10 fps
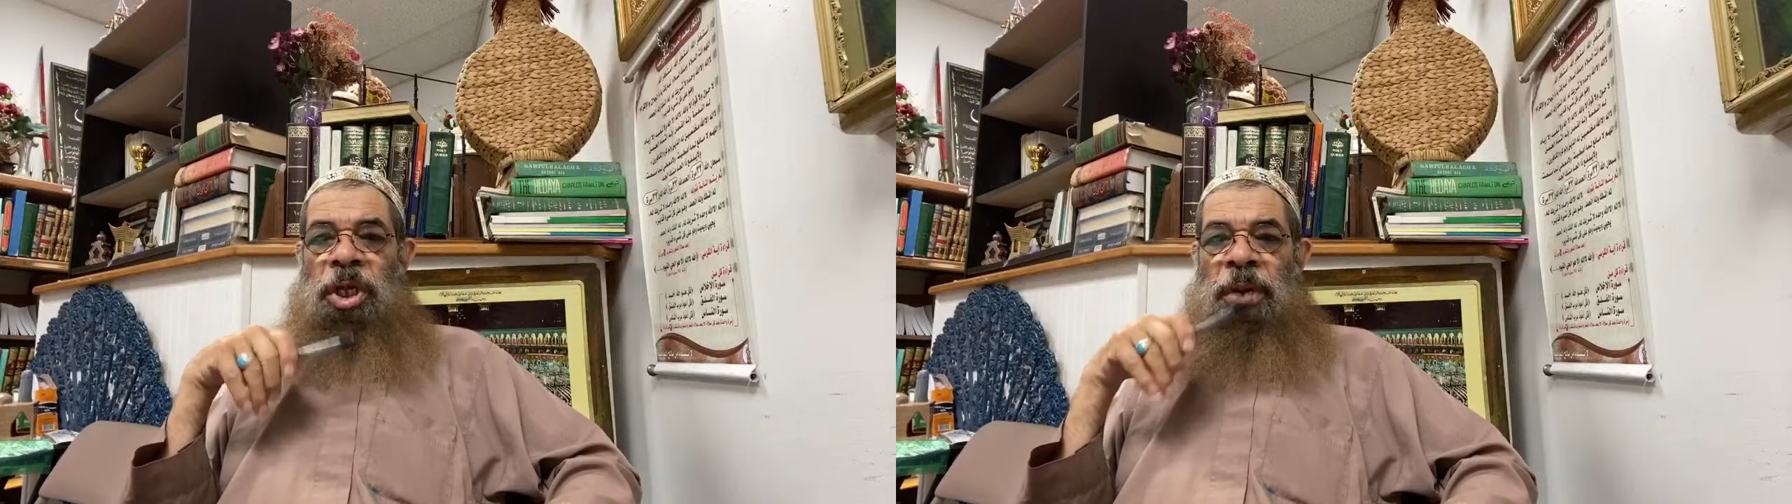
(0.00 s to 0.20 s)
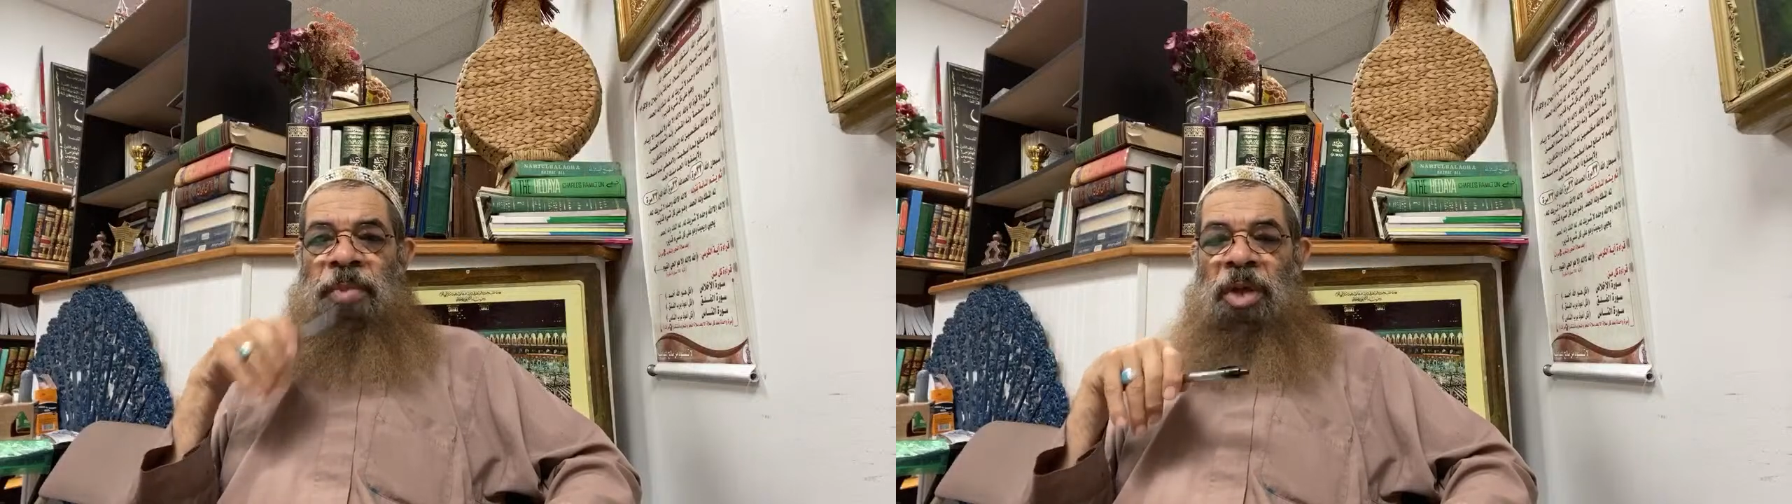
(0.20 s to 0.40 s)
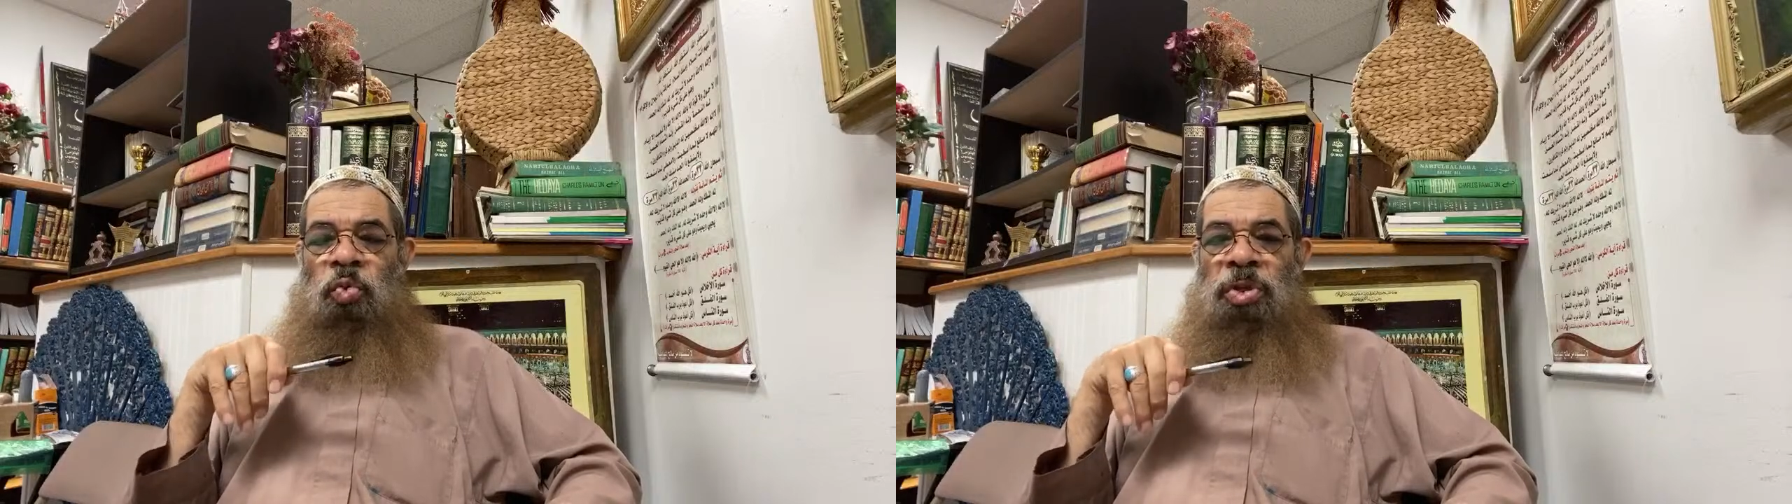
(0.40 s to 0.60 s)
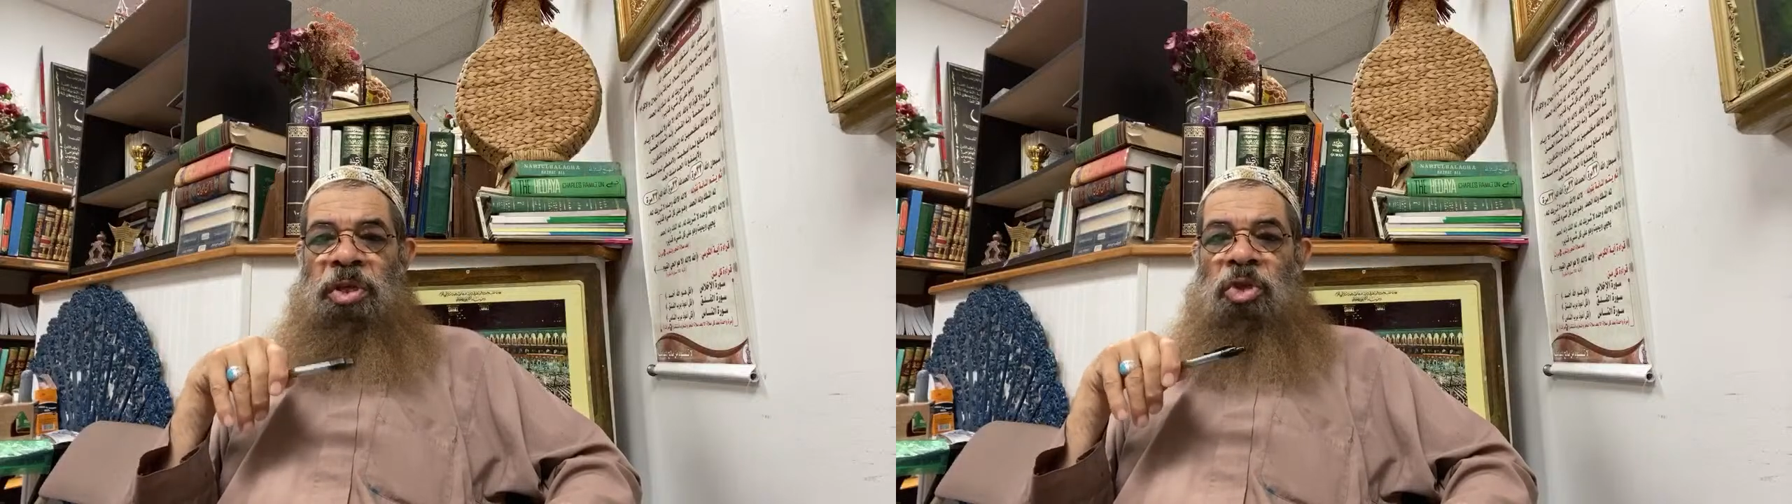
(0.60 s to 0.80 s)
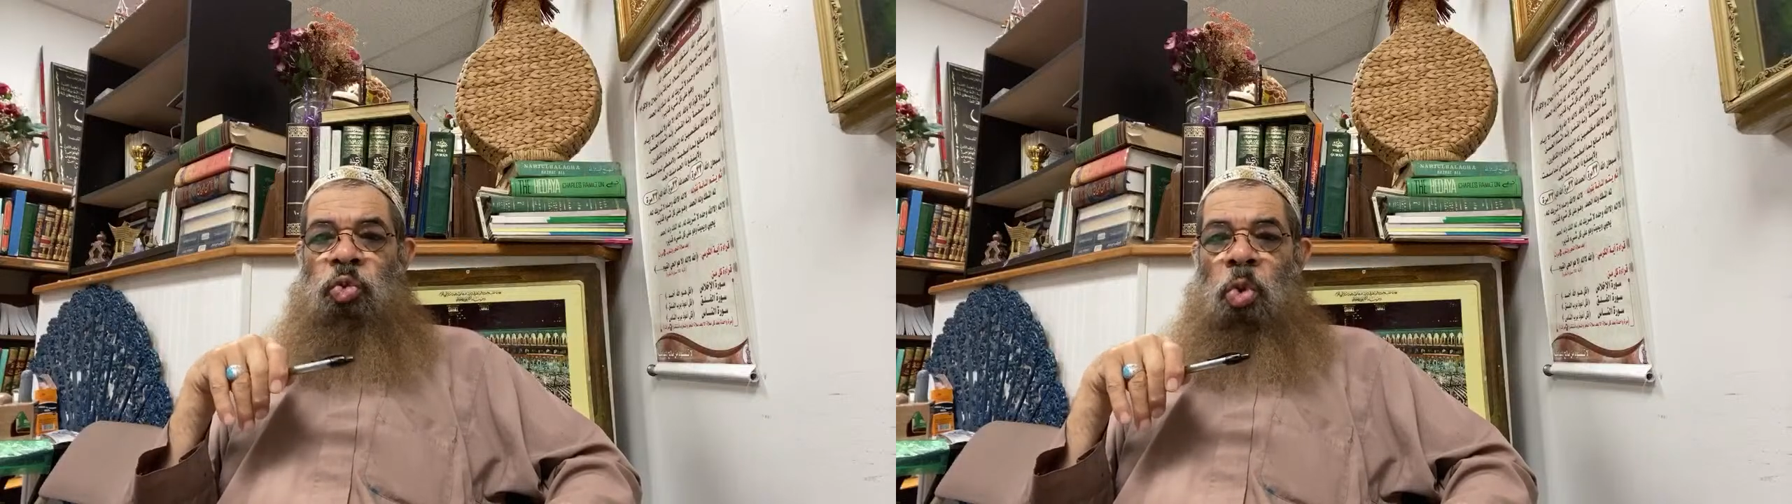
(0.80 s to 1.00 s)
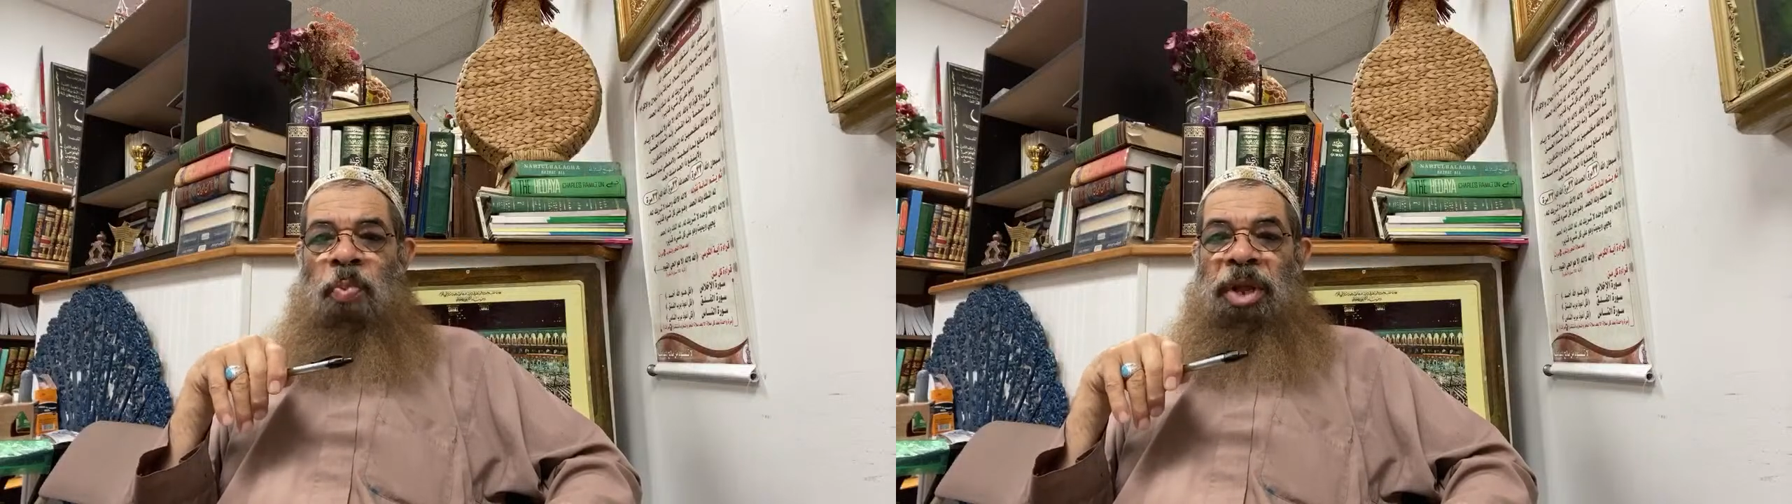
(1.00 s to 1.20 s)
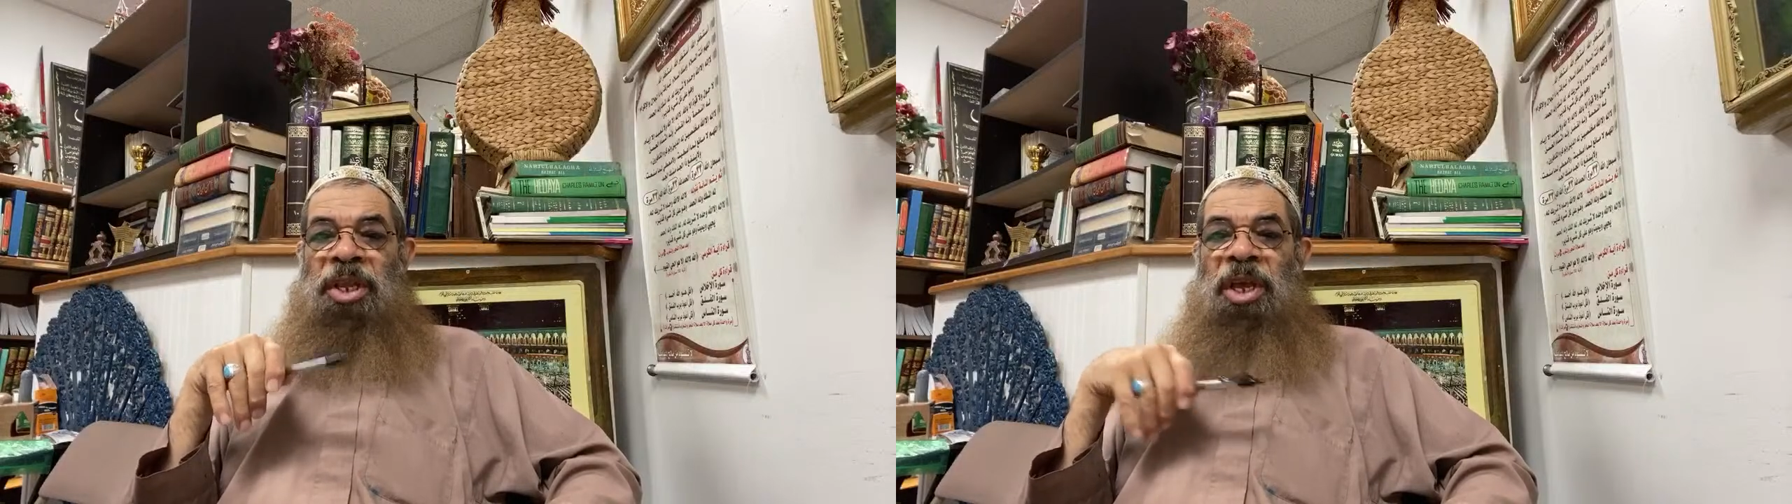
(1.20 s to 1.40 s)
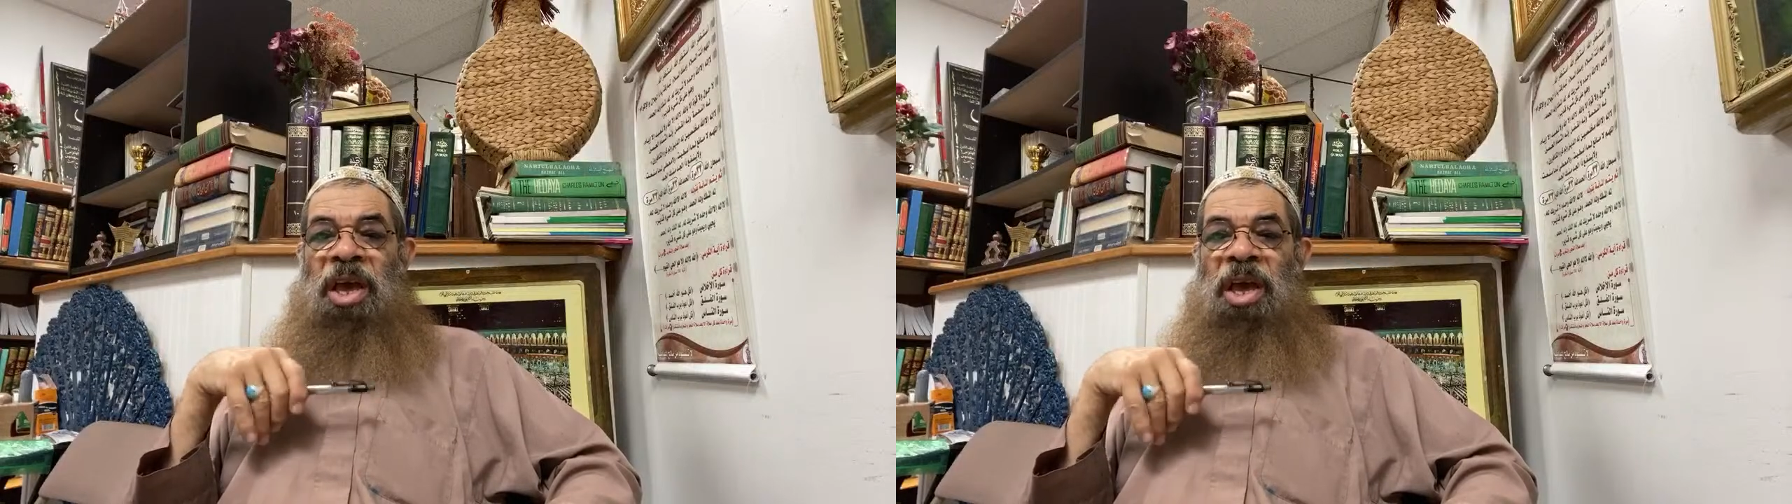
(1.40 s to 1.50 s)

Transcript: remain with this woman,